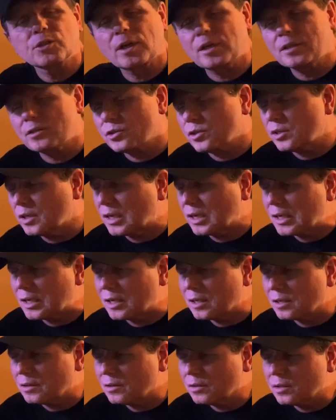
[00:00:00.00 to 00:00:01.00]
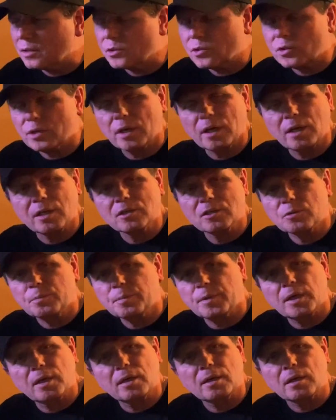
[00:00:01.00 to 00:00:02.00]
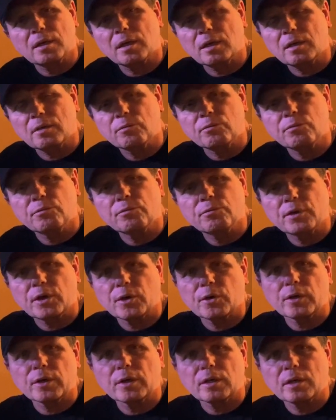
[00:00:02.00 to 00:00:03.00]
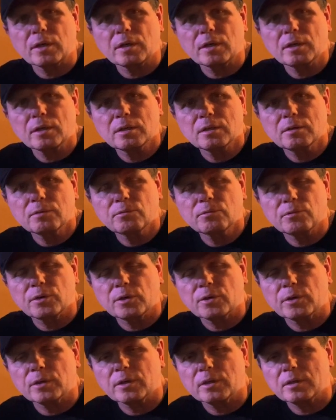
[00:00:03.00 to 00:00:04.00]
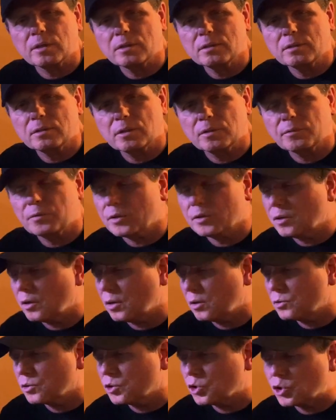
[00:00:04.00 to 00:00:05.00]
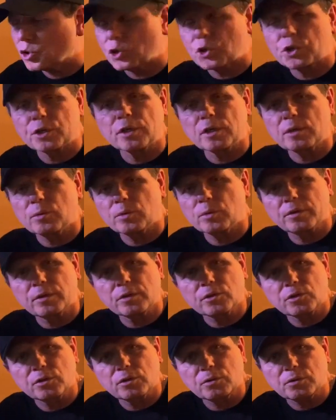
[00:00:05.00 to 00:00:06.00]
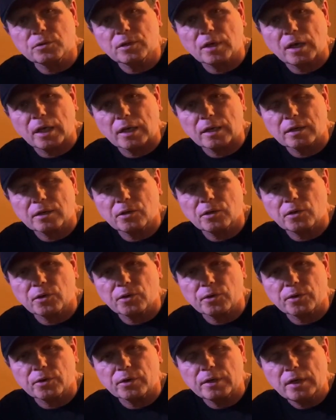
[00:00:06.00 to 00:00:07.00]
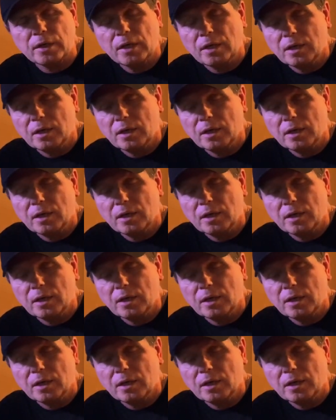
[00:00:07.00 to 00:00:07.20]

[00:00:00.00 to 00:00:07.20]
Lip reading: I said, this has been a very difficult journey with this new tank here.